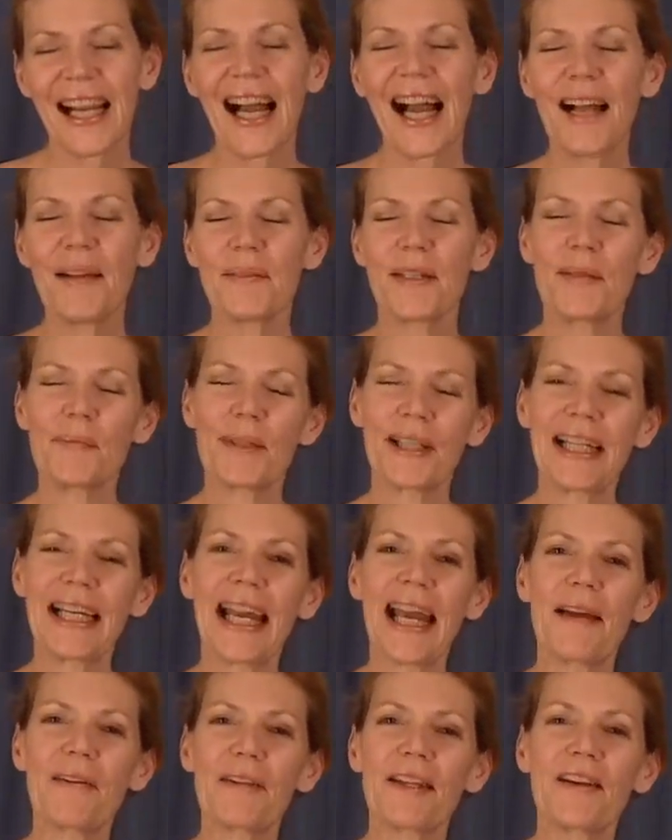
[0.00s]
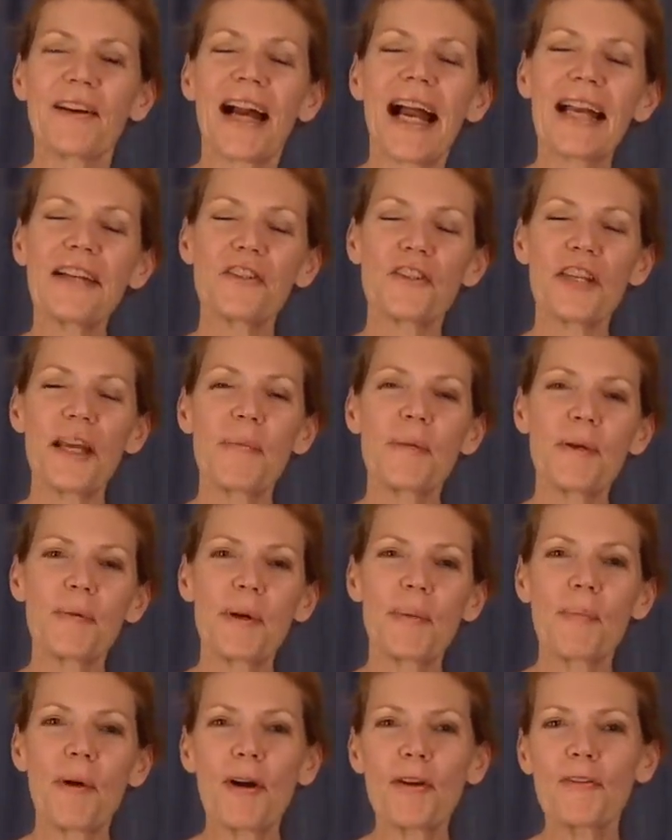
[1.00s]
I'm Kimberly Kay with your entertainment
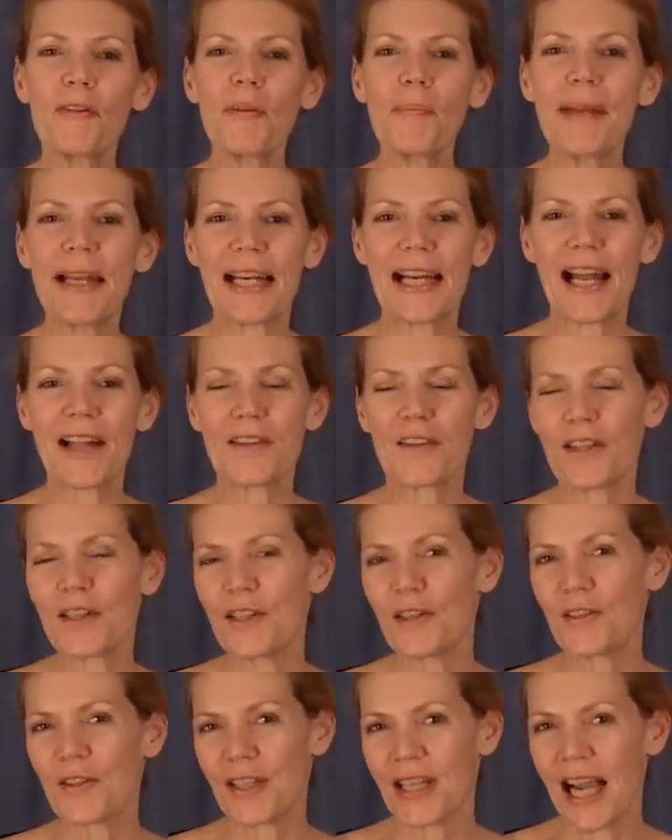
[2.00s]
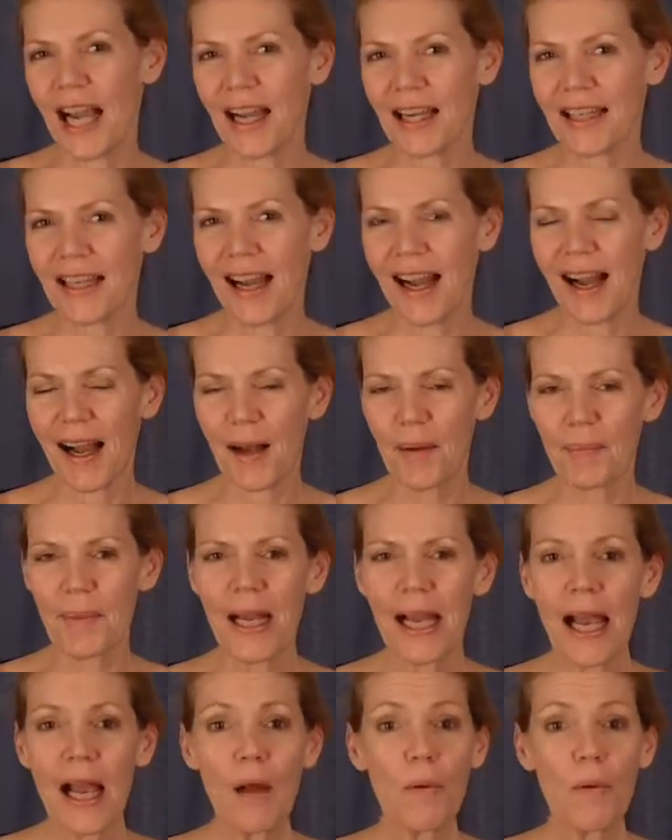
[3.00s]
report from MidHudsonNews.com.